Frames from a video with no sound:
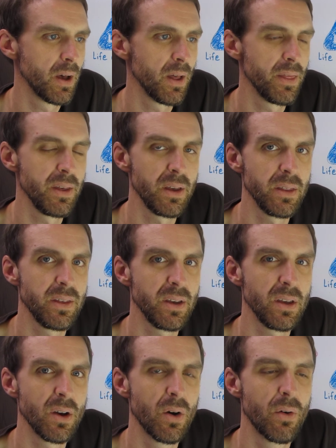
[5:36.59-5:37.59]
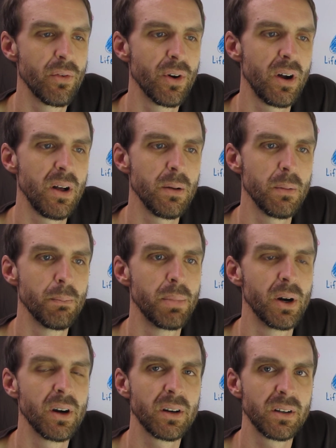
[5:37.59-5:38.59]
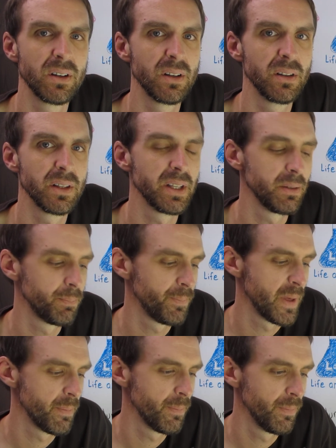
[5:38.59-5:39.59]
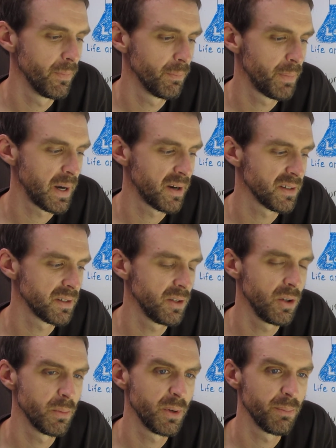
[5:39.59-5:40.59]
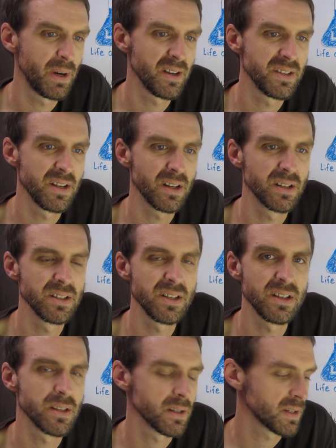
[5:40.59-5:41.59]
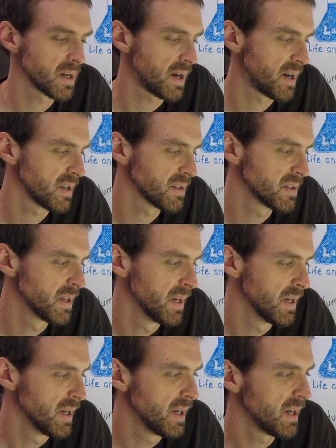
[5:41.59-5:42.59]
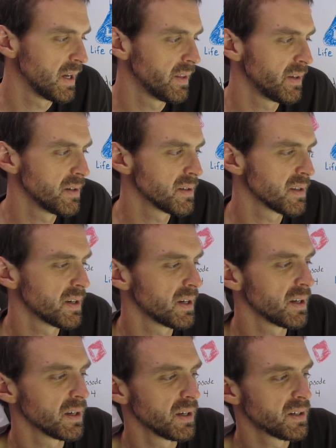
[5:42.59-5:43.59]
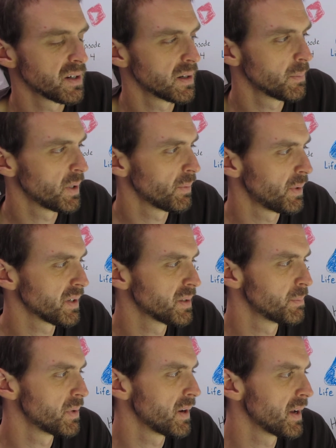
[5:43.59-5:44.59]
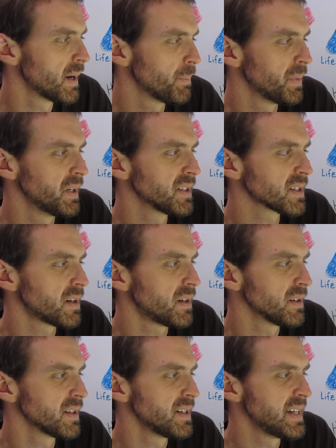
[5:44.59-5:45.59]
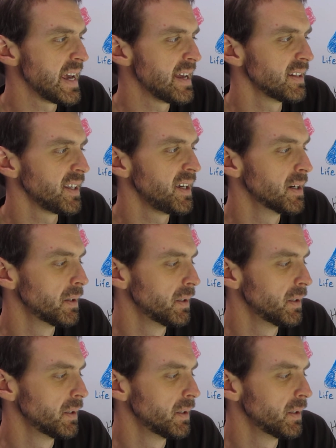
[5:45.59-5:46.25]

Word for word: the the overall burden that that paras human parasitic diseases cause? And there's a, a term I want to bring up, and it's called a DALY.